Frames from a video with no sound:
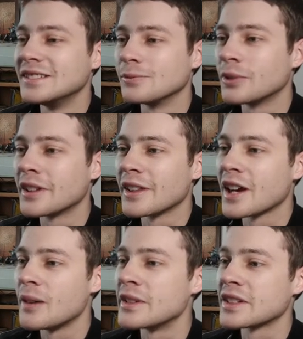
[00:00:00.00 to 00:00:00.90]
And one of the
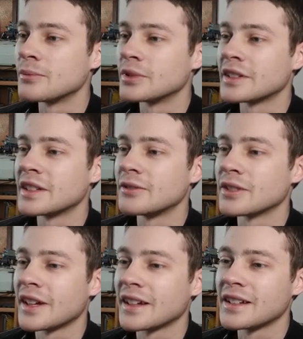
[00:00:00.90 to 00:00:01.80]
comments on Brickset
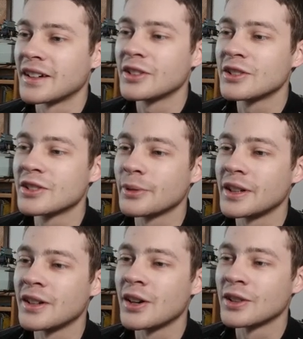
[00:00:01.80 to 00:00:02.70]
was like,
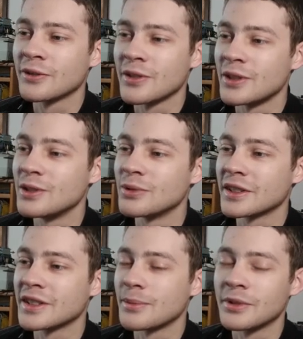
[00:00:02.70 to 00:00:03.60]
$120 for the new
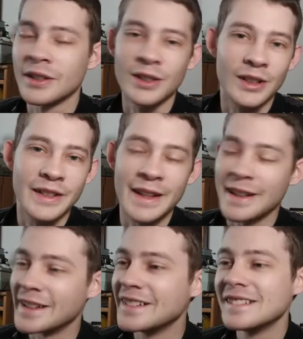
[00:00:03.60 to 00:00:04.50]
brick separator, I'll
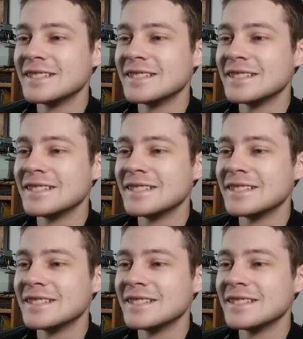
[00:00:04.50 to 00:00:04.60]
take it.